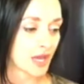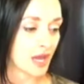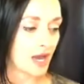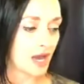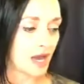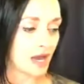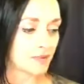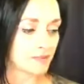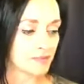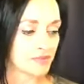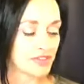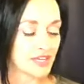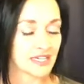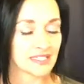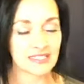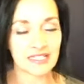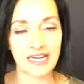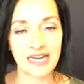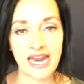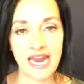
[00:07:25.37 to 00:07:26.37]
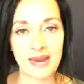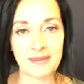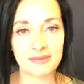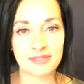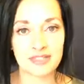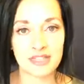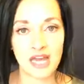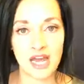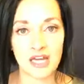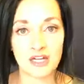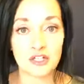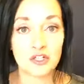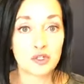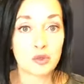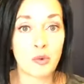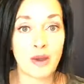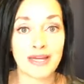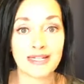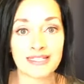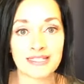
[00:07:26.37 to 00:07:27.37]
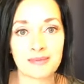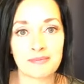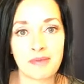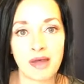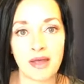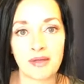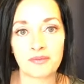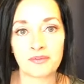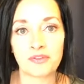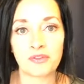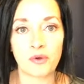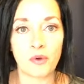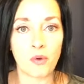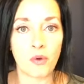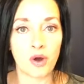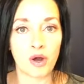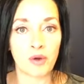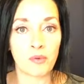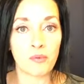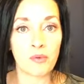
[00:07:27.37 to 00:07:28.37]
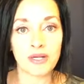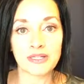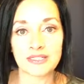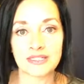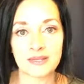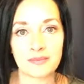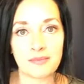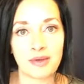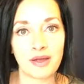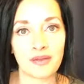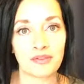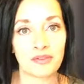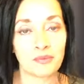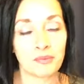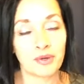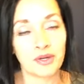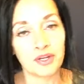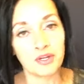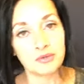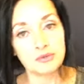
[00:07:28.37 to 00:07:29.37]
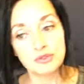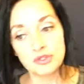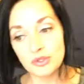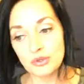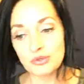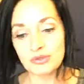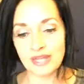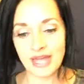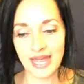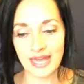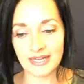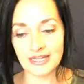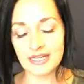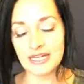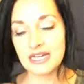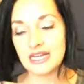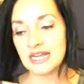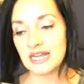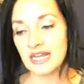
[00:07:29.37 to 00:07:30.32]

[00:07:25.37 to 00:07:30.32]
um, things on Amazon twice a month or once a month, what you do then